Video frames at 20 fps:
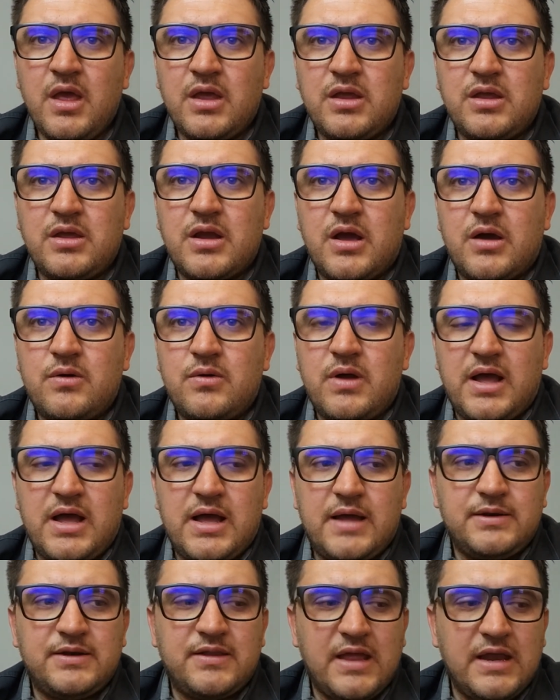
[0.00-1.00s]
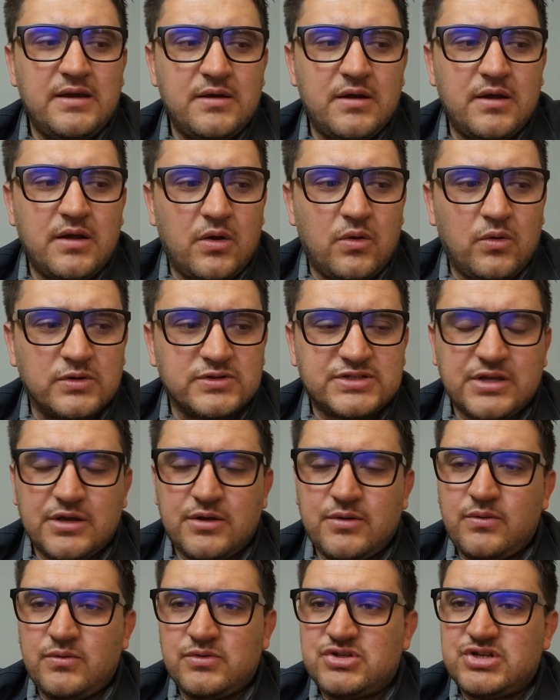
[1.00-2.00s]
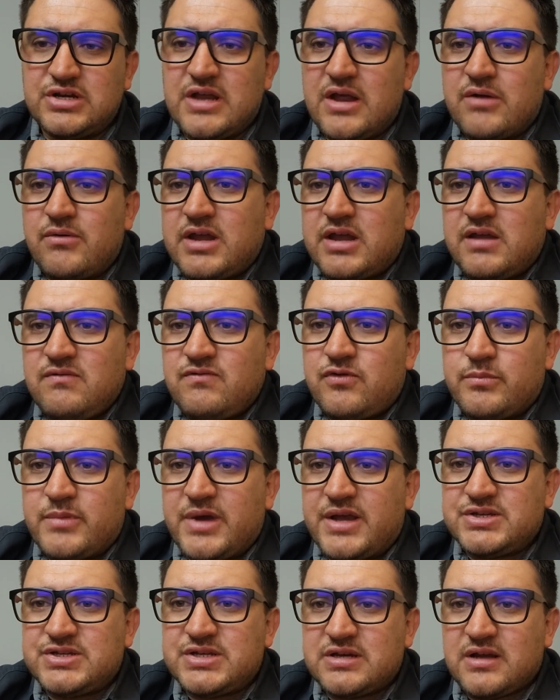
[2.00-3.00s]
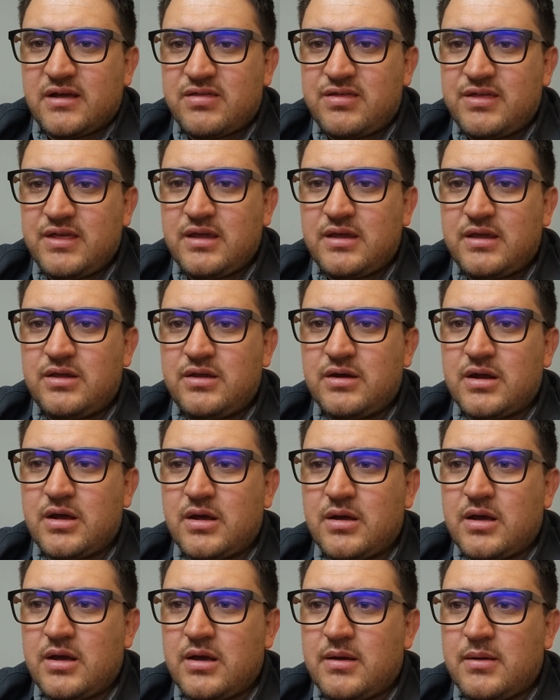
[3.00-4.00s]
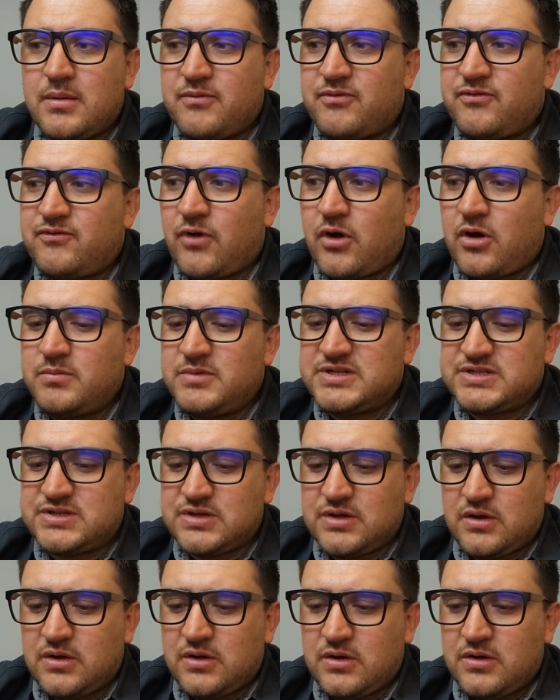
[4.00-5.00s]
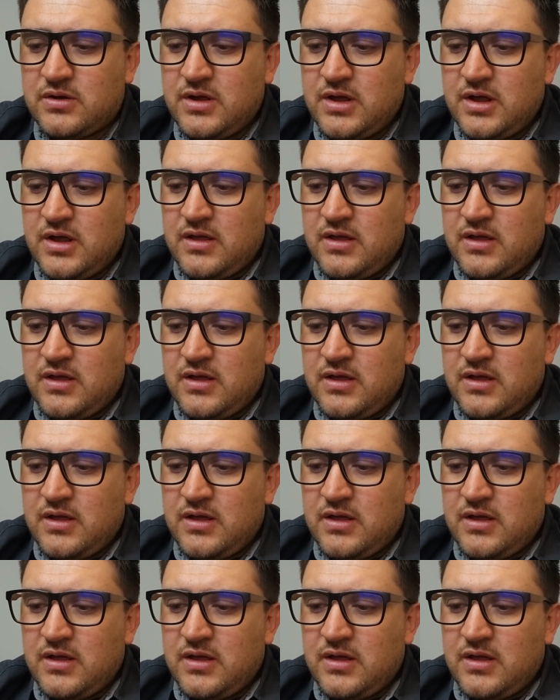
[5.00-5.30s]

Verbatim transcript: you know and then also generic information i think you know uh, uh, farmers are